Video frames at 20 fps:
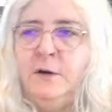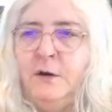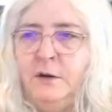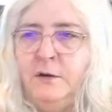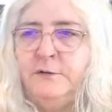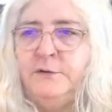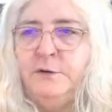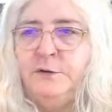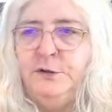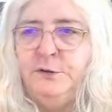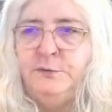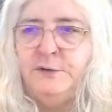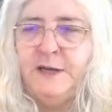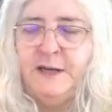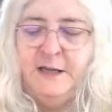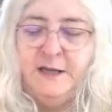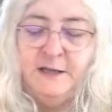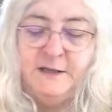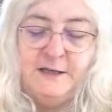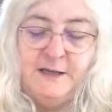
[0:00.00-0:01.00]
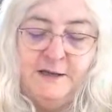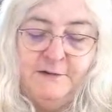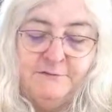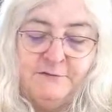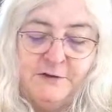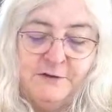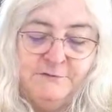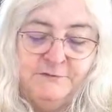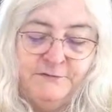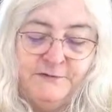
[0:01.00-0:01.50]
although you can have
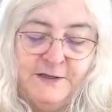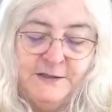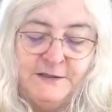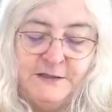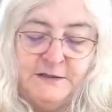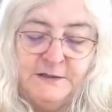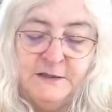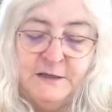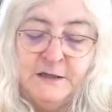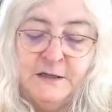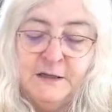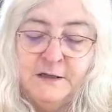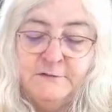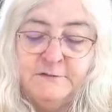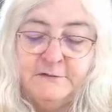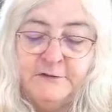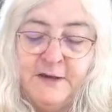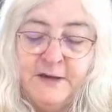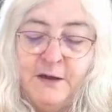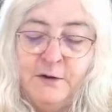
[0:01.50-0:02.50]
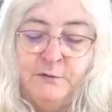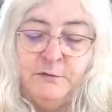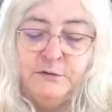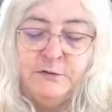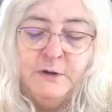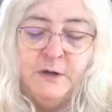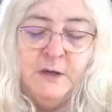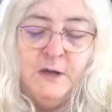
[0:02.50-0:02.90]
confetti that gets out.